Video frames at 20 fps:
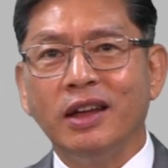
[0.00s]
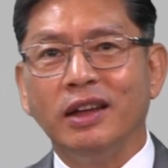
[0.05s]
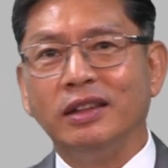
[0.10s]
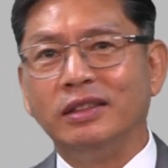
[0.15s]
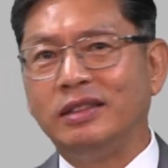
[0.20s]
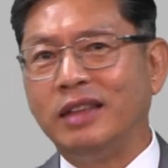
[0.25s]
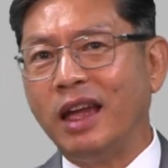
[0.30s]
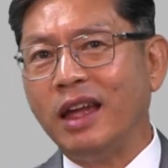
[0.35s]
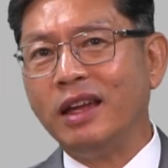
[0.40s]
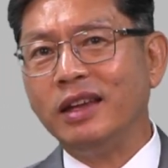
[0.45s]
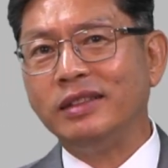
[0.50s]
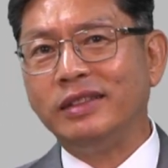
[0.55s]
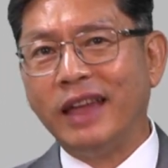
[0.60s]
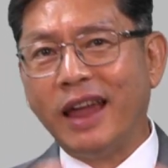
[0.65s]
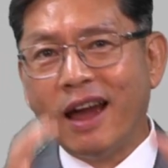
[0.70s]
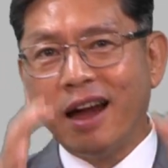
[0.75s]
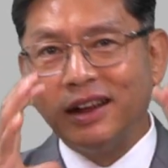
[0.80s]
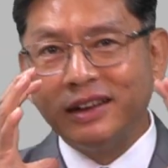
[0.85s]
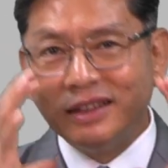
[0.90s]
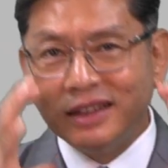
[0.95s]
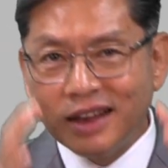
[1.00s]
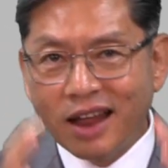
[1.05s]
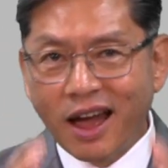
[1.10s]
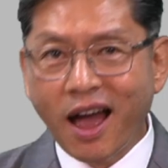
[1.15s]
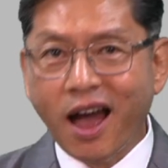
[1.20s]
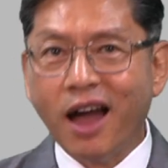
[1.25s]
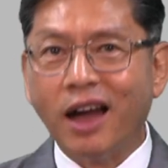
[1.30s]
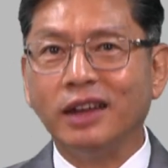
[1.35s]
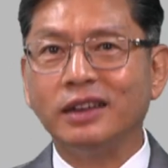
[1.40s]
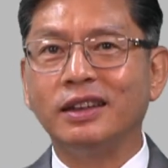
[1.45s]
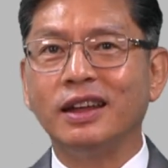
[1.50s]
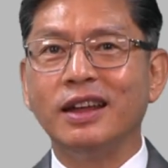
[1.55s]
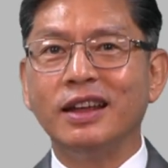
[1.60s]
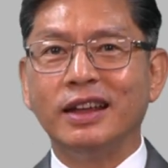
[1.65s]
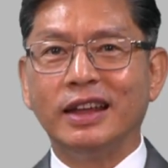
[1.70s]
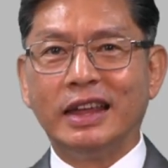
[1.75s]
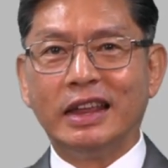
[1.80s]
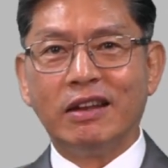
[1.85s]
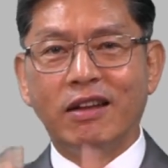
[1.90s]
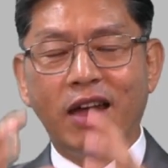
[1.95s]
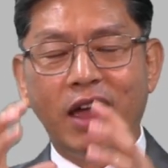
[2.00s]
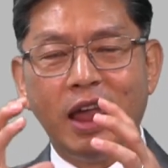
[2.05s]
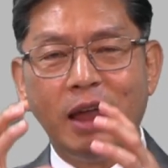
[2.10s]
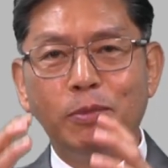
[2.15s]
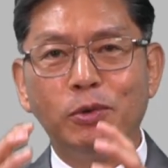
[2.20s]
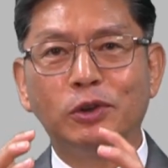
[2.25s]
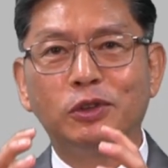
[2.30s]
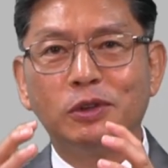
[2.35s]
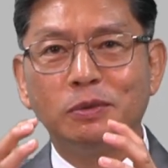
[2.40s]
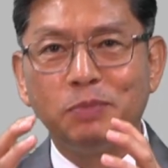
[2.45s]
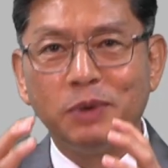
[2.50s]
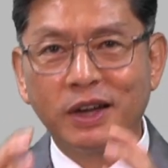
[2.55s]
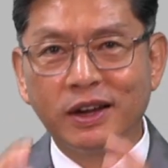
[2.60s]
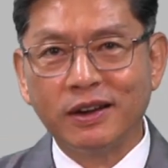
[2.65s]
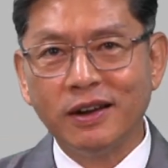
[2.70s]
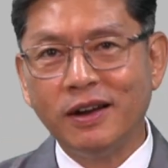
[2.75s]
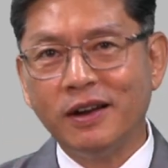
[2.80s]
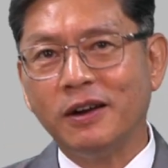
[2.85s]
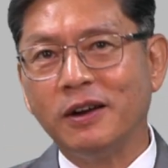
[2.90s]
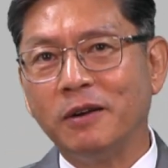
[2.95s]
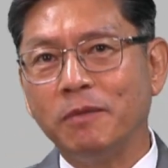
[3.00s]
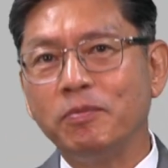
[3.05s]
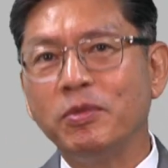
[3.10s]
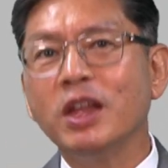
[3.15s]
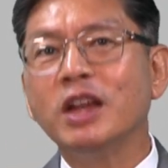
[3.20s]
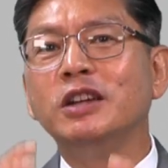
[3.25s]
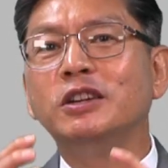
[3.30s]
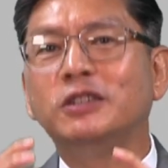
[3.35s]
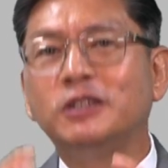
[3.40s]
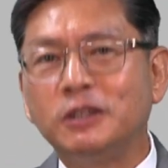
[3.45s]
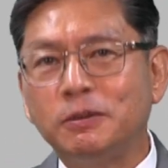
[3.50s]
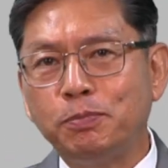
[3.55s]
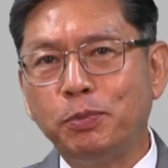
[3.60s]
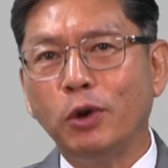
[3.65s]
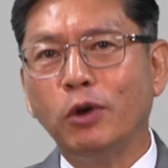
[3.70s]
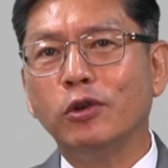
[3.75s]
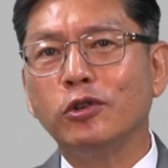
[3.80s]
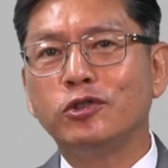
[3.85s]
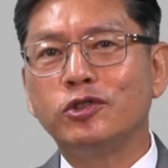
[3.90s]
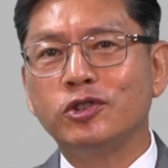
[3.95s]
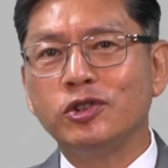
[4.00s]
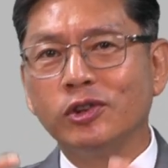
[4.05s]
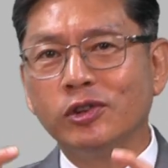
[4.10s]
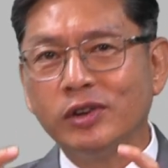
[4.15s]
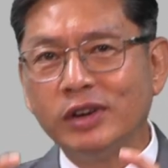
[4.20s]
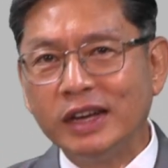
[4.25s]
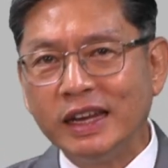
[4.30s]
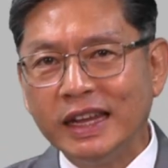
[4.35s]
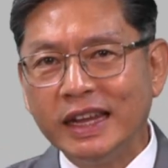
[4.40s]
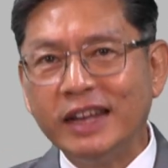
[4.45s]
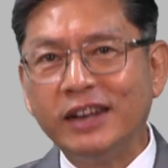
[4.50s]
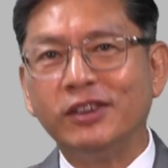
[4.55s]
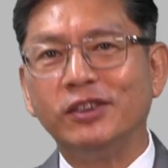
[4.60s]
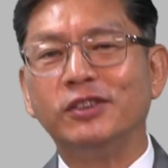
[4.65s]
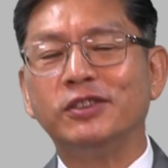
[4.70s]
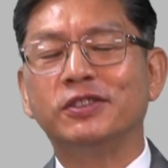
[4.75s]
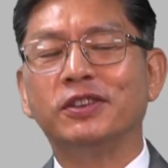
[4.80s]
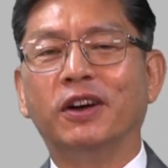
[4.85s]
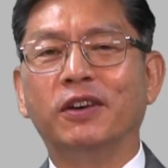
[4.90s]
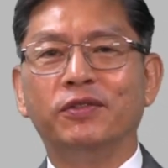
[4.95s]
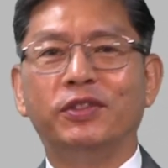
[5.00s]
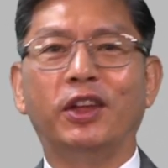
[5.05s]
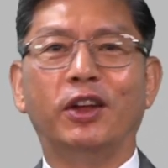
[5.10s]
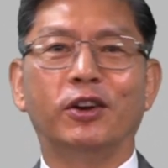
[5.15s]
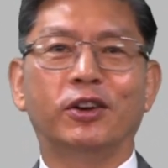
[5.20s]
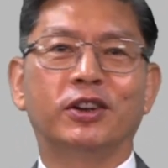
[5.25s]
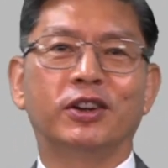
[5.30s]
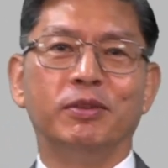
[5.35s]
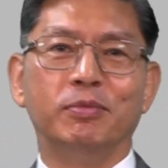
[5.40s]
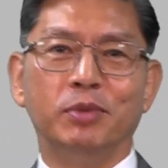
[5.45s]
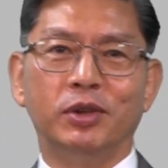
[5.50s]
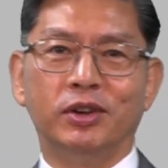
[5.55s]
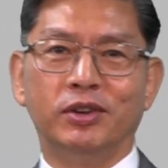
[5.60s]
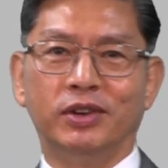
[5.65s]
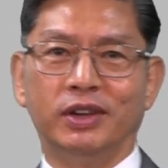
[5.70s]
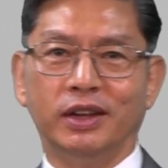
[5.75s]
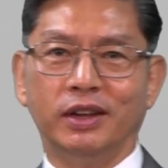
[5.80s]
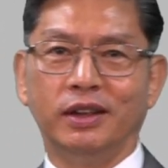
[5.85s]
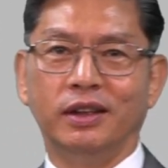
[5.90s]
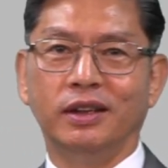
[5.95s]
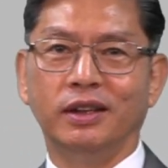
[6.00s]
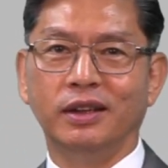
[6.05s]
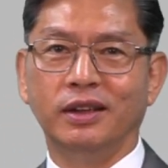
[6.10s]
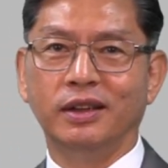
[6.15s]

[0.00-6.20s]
they are not able to become spiritual leaders of their community.